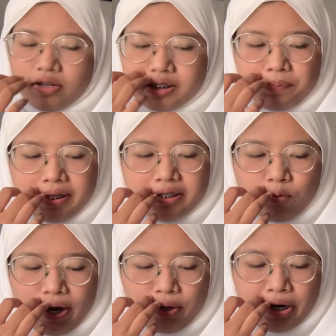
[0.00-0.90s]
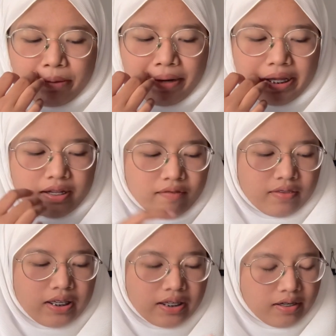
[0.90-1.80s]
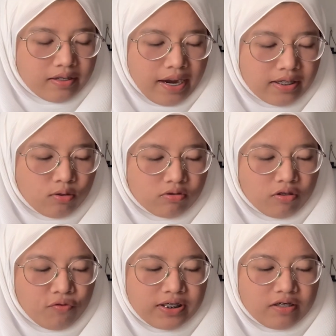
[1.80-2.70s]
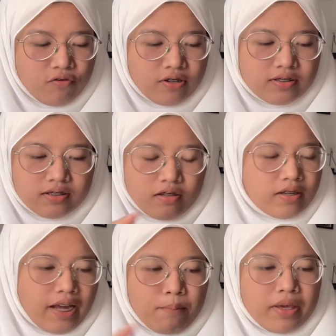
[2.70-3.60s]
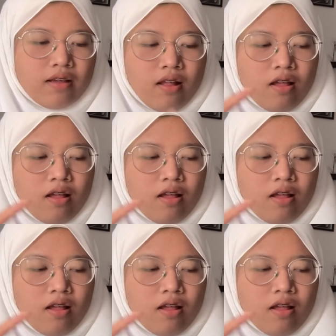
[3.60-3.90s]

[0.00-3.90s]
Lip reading: space and whatnot. But here, there's also featured fonts coming